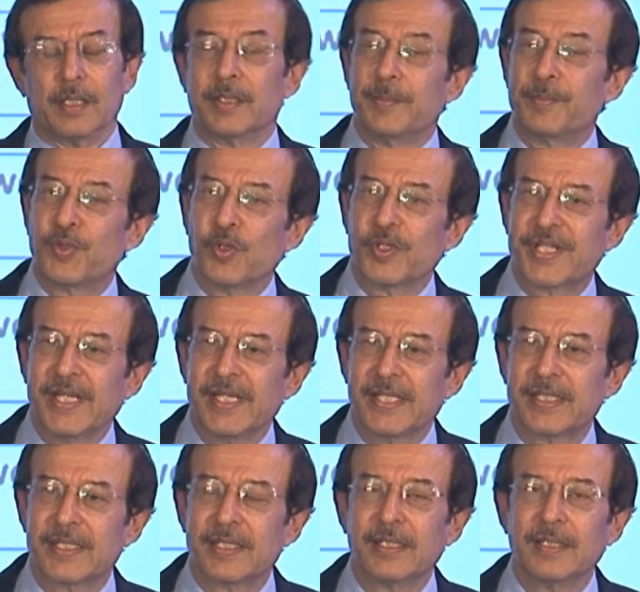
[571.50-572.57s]
The
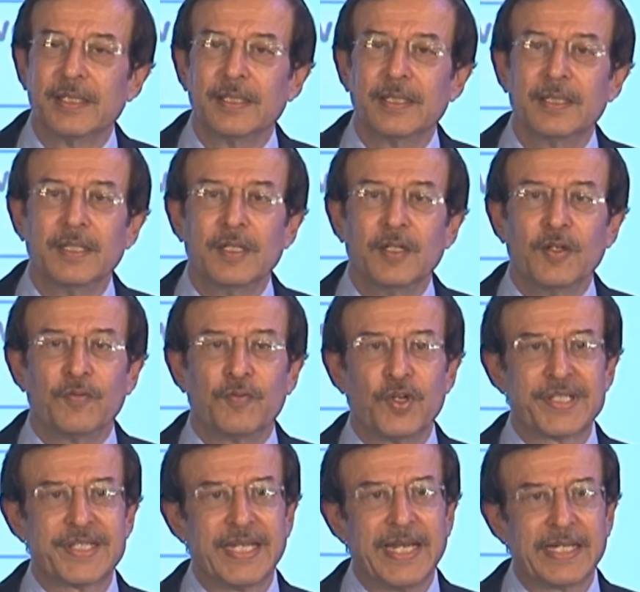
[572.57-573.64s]
process
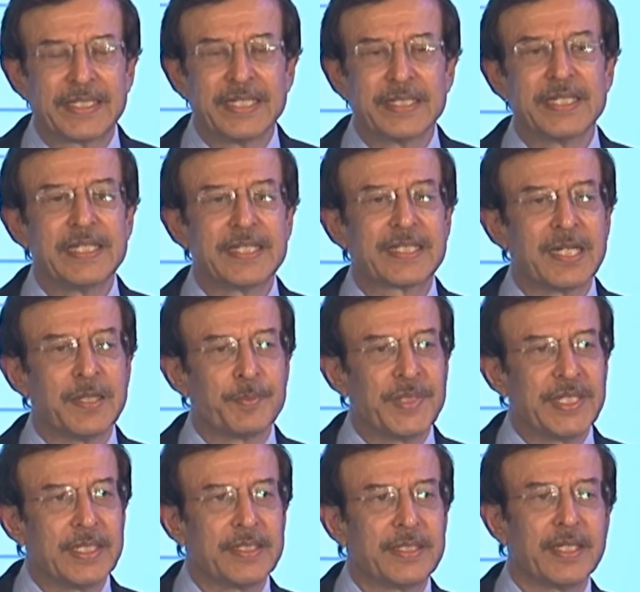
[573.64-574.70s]
for selecting these
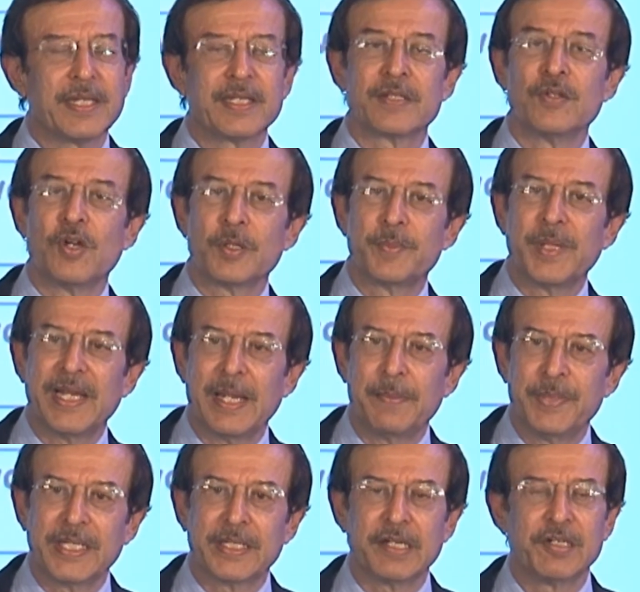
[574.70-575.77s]
companies is not by
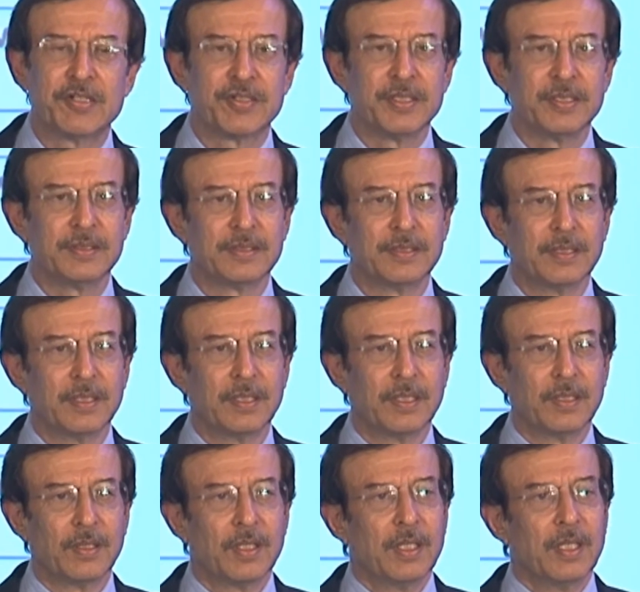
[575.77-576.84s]
application.
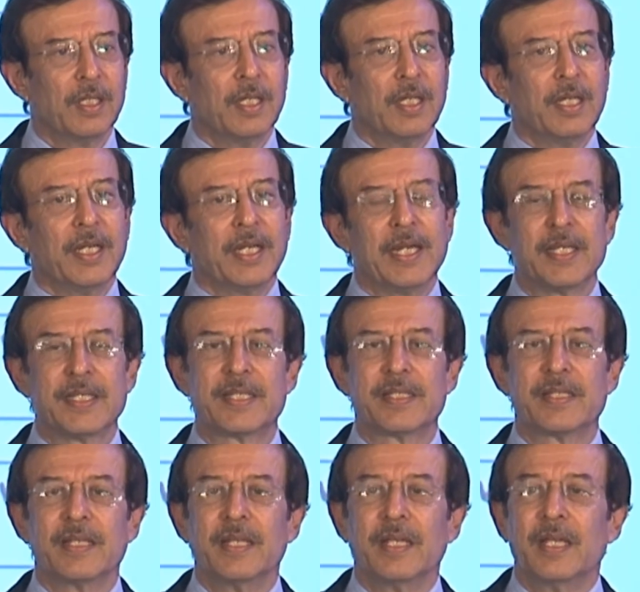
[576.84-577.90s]

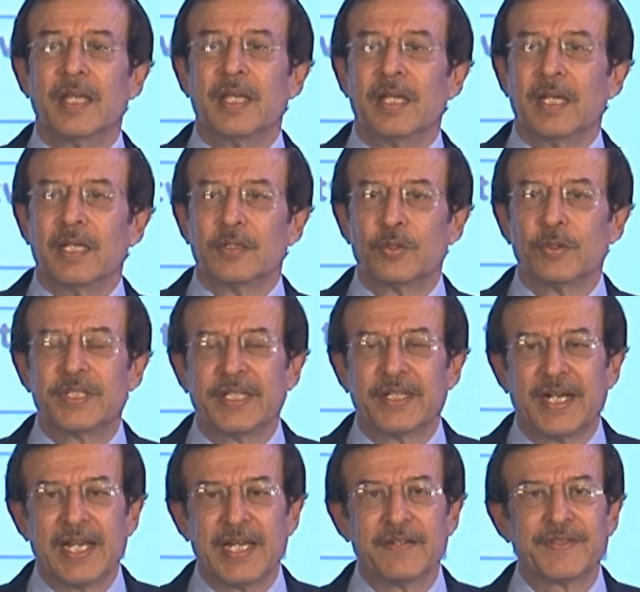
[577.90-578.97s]
It's to
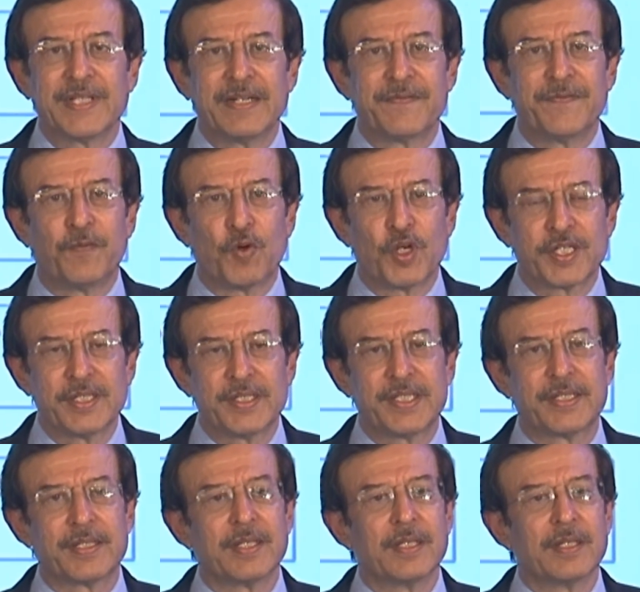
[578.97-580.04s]
derive that
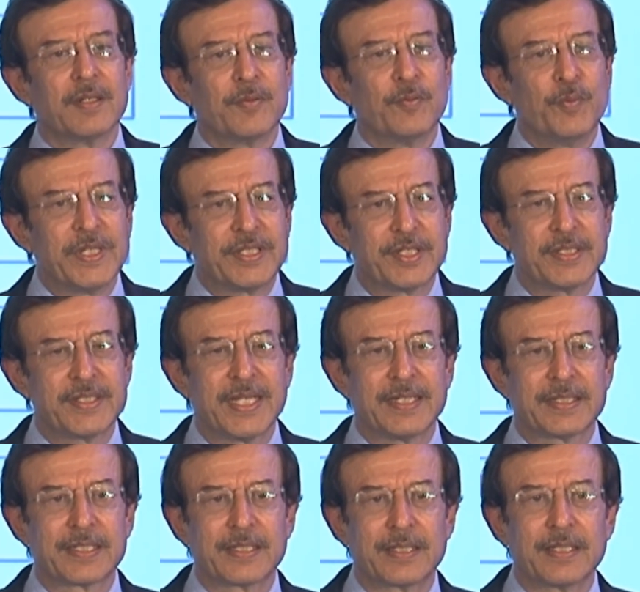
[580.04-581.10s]
which is
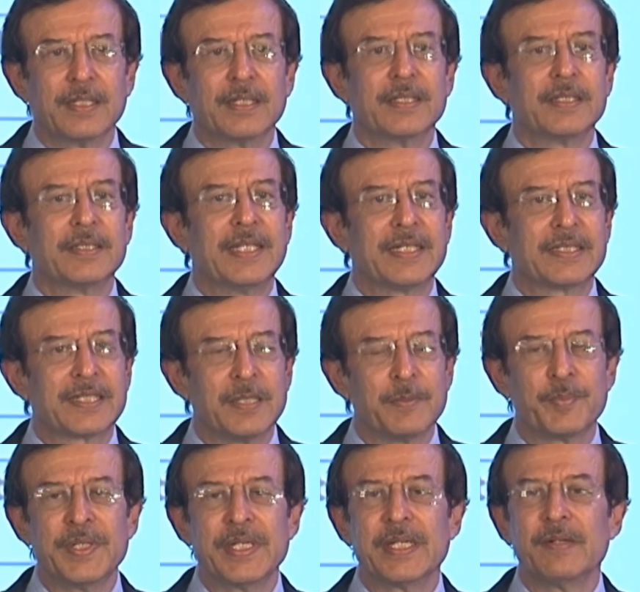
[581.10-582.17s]
that
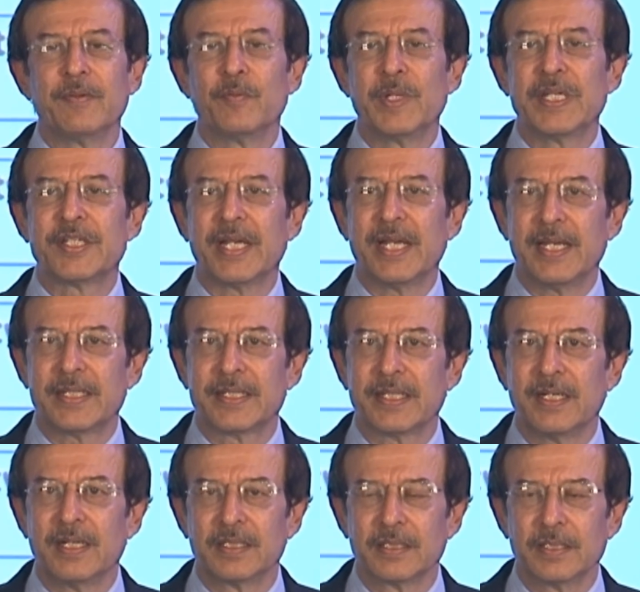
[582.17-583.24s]
company which has
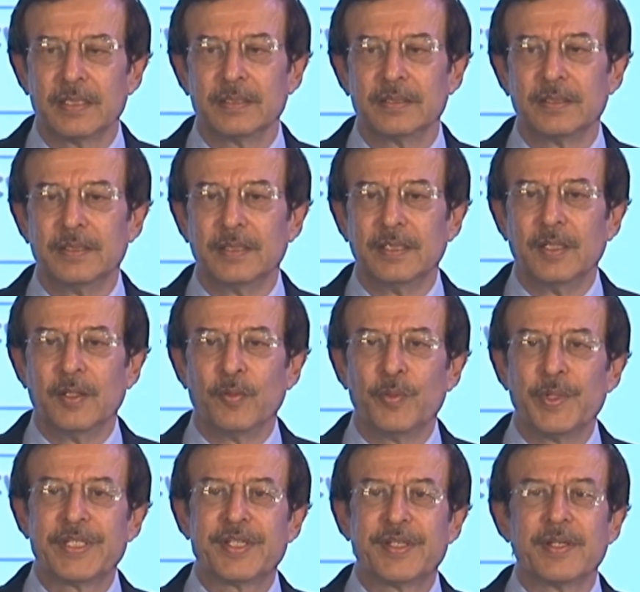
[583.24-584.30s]
the hunger,
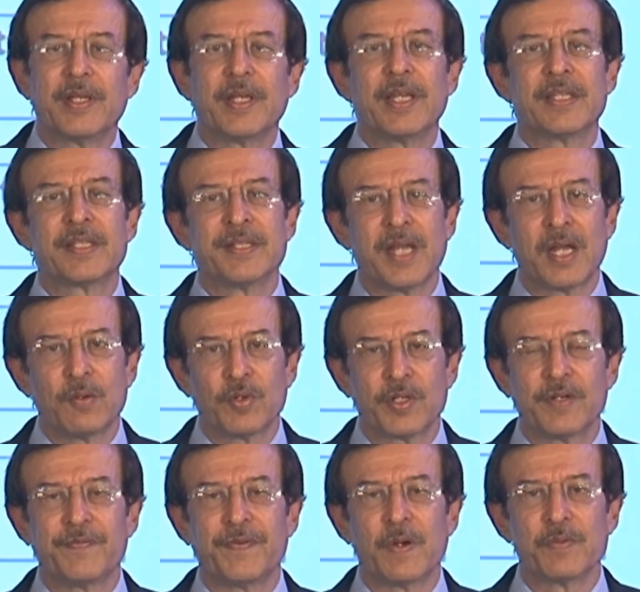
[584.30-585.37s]
which is now
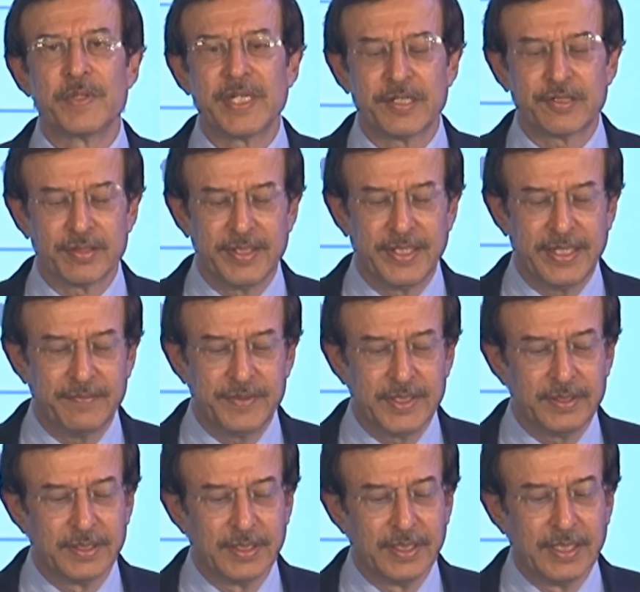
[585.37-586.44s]
on a foundation
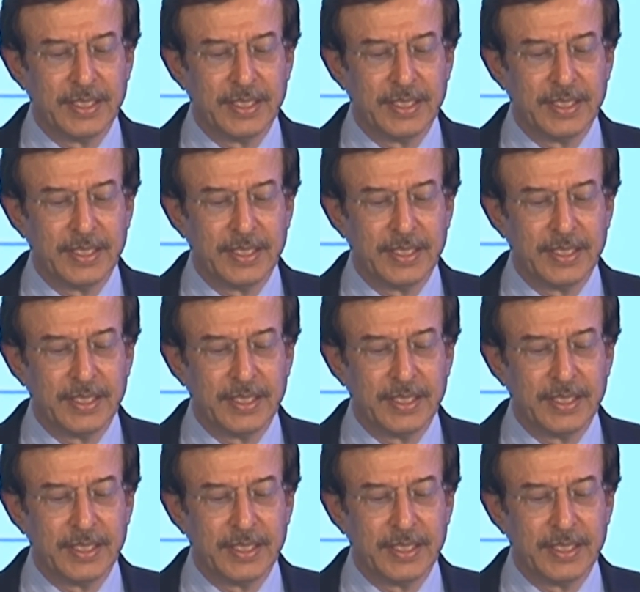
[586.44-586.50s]
level,